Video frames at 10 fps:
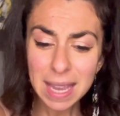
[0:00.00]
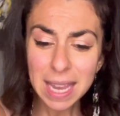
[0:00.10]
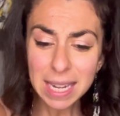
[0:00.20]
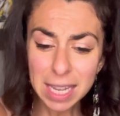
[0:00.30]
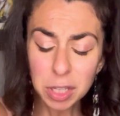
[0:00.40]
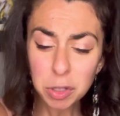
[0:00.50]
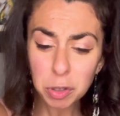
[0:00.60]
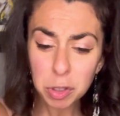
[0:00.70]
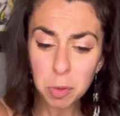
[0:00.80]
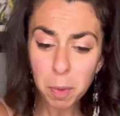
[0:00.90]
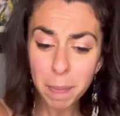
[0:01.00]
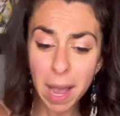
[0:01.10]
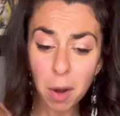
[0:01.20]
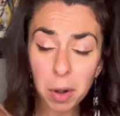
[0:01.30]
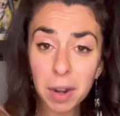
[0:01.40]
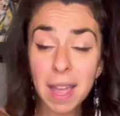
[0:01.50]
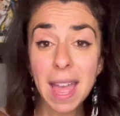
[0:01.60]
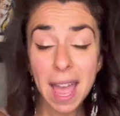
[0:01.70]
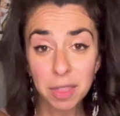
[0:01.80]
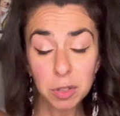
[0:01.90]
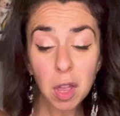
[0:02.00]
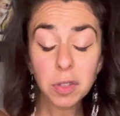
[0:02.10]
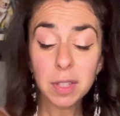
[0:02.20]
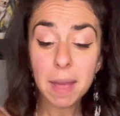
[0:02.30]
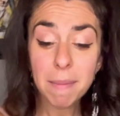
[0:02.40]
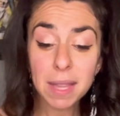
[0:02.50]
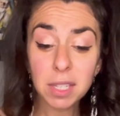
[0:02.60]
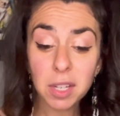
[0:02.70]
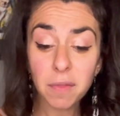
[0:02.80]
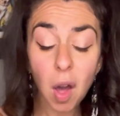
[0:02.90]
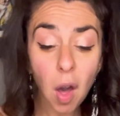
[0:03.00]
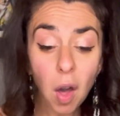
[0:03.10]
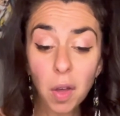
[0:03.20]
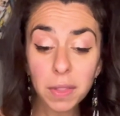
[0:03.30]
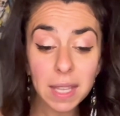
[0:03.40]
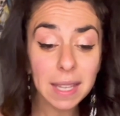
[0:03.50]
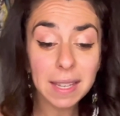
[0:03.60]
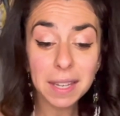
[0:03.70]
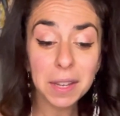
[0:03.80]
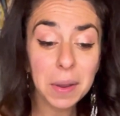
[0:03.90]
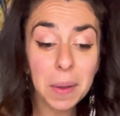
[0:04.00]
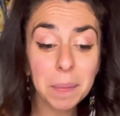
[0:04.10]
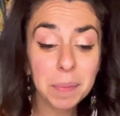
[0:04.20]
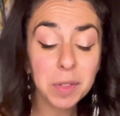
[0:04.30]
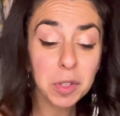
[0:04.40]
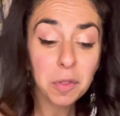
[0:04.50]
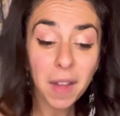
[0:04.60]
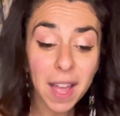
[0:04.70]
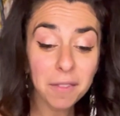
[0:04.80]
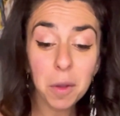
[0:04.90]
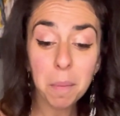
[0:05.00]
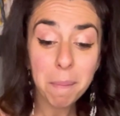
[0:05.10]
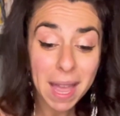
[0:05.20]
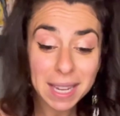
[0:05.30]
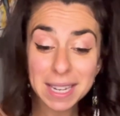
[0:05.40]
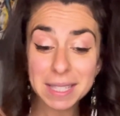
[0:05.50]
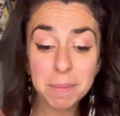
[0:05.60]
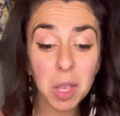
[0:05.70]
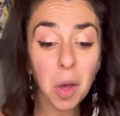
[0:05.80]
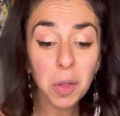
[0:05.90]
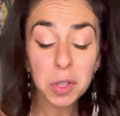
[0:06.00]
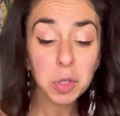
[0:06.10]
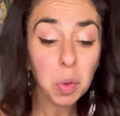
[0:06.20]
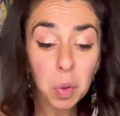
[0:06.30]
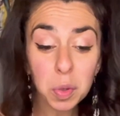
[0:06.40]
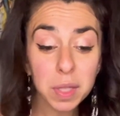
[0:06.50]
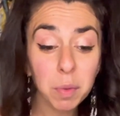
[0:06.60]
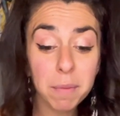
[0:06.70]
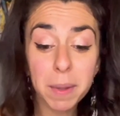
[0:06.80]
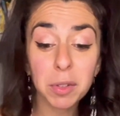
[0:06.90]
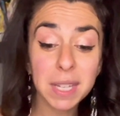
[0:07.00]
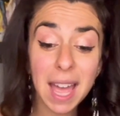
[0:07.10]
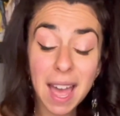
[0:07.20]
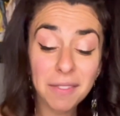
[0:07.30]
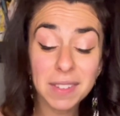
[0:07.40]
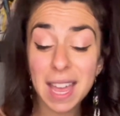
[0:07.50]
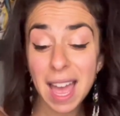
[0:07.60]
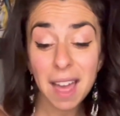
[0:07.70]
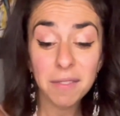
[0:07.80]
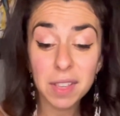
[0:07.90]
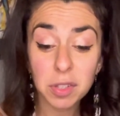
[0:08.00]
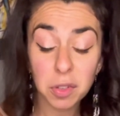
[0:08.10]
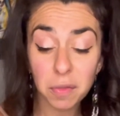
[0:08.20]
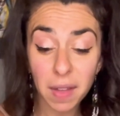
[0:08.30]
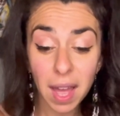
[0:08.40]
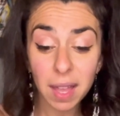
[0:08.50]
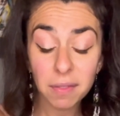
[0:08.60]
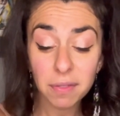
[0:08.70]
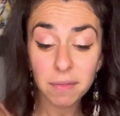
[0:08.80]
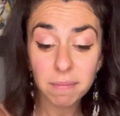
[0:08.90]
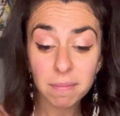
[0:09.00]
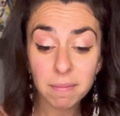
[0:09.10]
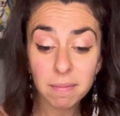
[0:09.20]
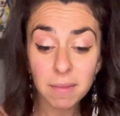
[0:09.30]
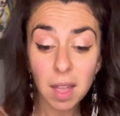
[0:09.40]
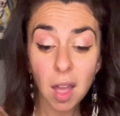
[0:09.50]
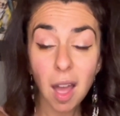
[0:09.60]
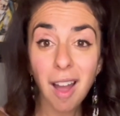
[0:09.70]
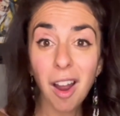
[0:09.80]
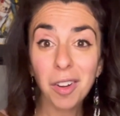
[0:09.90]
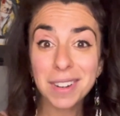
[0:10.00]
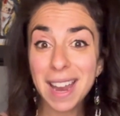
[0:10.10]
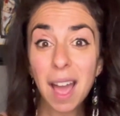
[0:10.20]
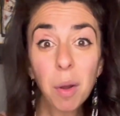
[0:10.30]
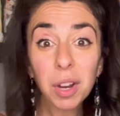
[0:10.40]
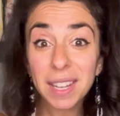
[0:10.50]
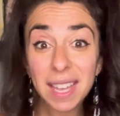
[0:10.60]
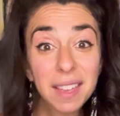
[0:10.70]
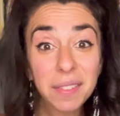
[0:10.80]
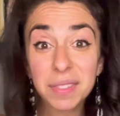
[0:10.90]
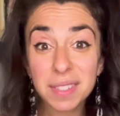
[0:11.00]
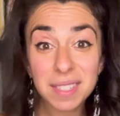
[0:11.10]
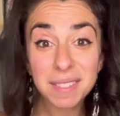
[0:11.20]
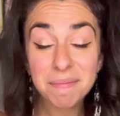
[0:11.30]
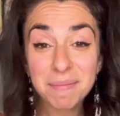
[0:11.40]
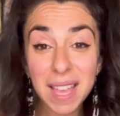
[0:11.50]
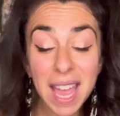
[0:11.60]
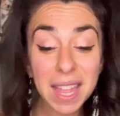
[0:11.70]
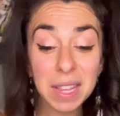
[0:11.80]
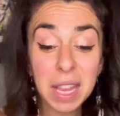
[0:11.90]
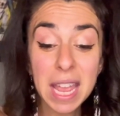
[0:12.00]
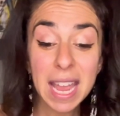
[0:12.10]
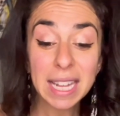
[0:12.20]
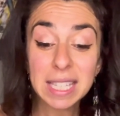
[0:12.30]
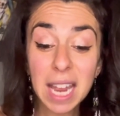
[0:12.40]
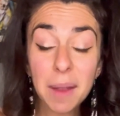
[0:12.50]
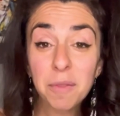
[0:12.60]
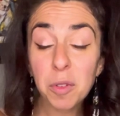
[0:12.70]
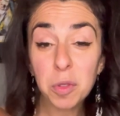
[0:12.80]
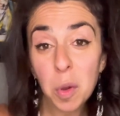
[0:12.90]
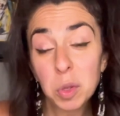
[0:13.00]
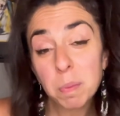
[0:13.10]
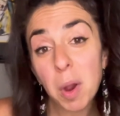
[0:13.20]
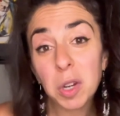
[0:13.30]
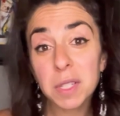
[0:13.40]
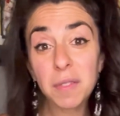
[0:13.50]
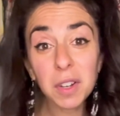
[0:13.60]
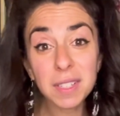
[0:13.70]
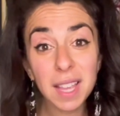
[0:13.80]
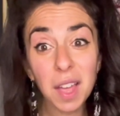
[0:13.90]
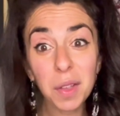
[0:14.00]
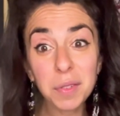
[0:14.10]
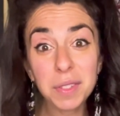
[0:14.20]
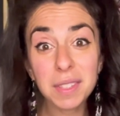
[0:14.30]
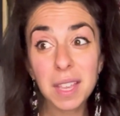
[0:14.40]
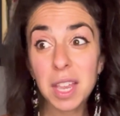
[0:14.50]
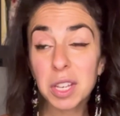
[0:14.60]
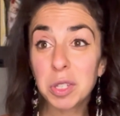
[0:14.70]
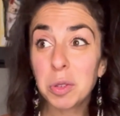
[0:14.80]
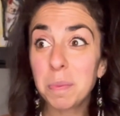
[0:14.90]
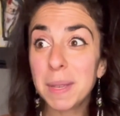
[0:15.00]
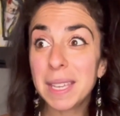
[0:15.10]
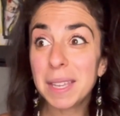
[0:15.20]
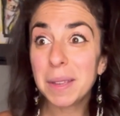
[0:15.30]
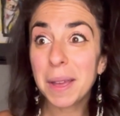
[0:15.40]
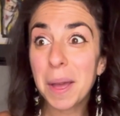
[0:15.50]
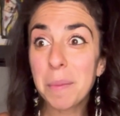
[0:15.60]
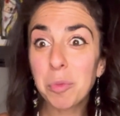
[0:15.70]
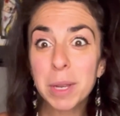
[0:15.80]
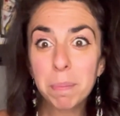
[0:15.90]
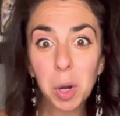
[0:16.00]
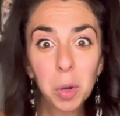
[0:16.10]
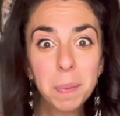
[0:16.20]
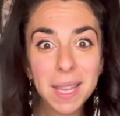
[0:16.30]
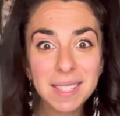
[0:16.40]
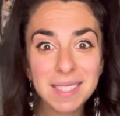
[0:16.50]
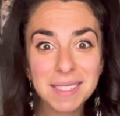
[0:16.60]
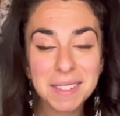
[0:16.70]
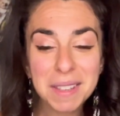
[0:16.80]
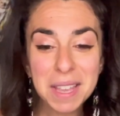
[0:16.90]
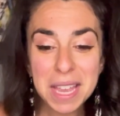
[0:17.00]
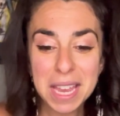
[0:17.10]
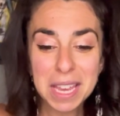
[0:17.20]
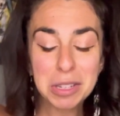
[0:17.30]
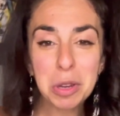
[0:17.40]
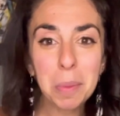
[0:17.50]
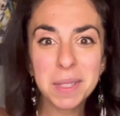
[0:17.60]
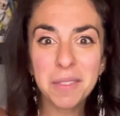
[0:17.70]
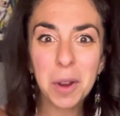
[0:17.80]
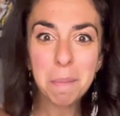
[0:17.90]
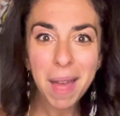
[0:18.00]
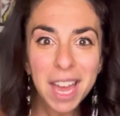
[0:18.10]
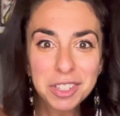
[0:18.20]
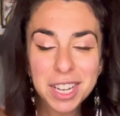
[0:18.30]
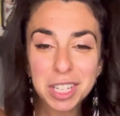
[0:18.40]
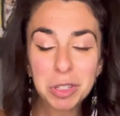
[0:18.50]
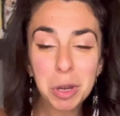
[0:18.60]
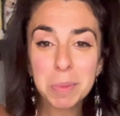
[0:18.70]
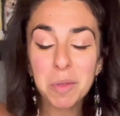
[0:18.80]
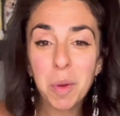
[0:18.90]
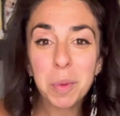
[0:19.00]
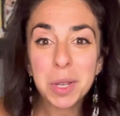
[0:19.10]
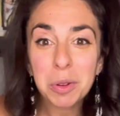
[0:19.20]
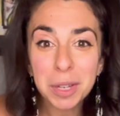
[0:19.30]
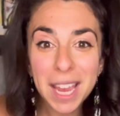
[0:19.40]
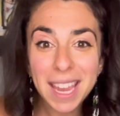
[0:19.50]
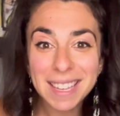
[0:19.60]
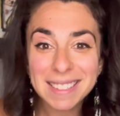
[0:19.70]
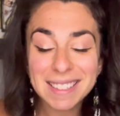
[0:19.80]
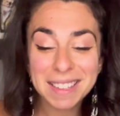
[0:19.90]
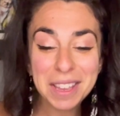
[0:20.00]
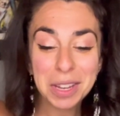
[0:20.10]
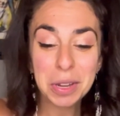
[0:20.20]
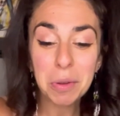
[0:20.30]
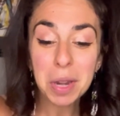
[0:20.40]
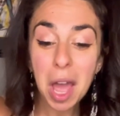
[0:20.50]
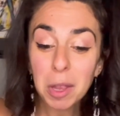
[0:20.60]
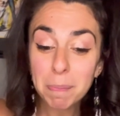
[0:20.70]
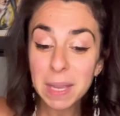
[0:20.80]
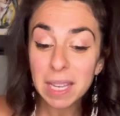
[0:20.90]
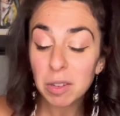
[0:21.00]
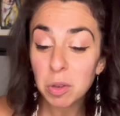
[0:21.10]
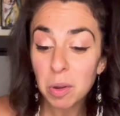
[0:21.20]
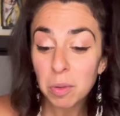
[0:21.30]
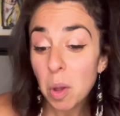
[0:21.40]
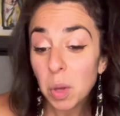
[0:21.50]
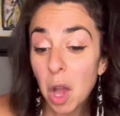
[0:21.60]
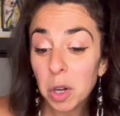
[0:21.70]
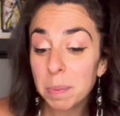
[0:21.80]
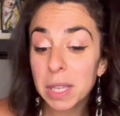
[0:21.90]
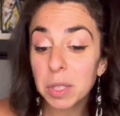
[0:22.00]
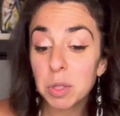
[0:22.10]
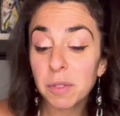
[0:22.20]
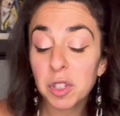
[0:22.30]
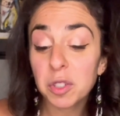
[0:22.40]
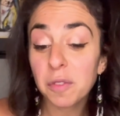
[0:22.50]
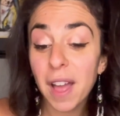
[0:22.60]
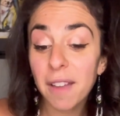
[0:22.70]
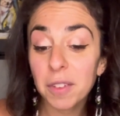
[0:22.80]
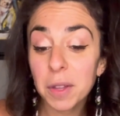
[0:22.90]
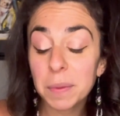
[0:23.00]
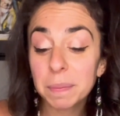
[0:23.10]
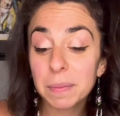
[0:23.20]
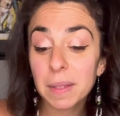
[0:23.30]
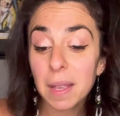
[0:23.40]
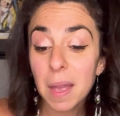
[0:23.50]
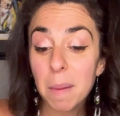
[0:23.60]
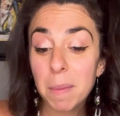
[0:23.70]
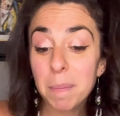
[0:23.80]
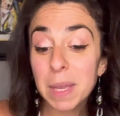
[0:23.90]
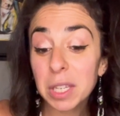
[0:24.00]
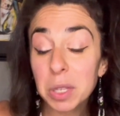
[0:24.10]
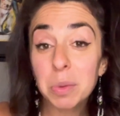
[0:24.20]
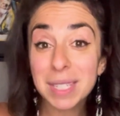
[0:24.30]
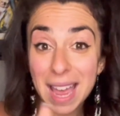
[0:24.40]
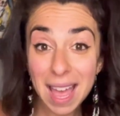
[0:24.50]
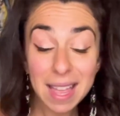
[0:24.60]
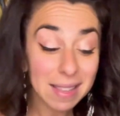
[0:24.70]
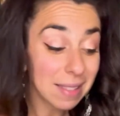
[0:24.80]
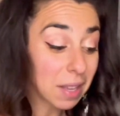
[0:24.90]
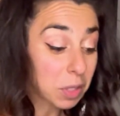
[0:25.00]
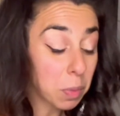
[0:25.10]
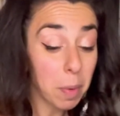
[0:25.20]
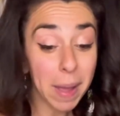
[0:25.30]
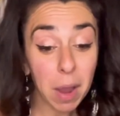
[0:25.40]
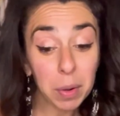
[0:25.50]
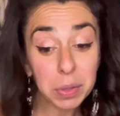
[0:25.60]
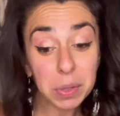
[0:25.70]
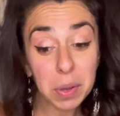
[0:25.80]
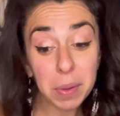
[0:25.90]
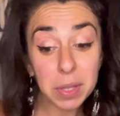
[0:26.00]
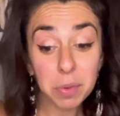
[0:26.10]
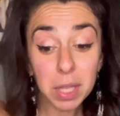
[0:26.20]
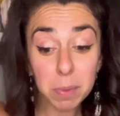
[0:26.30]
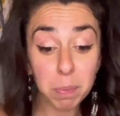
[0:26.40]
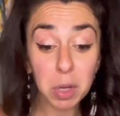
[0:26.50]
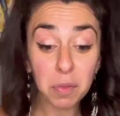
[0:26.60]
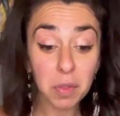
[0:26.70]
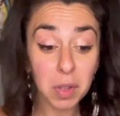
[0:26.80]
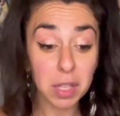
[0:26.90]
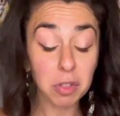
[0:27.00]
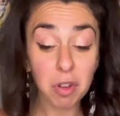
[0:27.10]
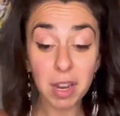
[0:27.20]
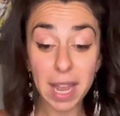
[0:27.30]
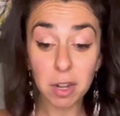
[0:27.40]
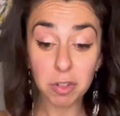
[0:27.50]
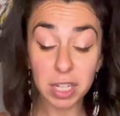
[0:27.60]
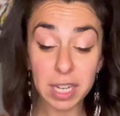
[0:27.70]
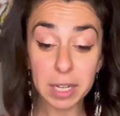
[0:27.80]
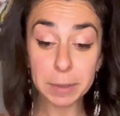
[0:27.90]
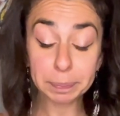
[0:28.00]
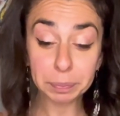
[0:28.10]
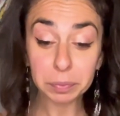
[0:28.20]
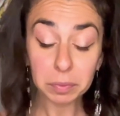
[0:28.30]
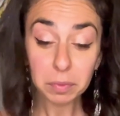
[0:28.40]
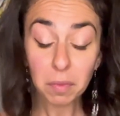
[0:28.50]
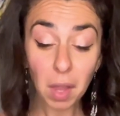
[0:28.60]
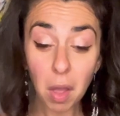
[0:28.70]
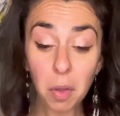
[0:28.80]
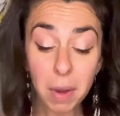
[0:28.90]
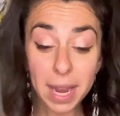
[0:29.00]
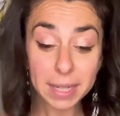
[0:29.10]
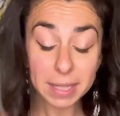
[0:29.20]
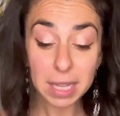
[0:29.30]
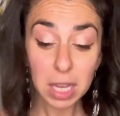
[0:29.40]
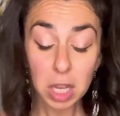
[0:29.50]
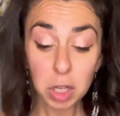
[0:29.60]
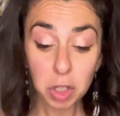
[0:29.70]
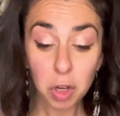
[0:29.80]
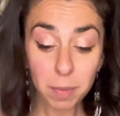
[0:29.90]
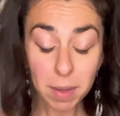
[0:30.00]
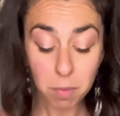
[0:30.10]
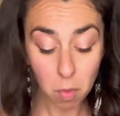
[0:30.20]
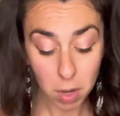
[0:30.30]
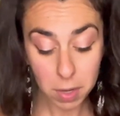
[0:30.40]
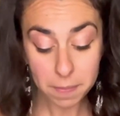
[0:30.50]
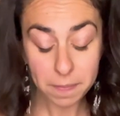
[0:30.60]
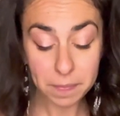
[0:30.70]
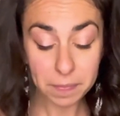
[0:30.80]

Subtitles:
It is your superpower. And there's also that message of all the, you know, survival mechanisms, all the tools that we built to have us survive are now our gifts. And it's time for those parts of ourselves to be repurposed in terms of our magic, in terms of what we create, you know, no longer being used for survival, but being used as a superpower. So it's really beautiful and strong energy here. All right. Show me more.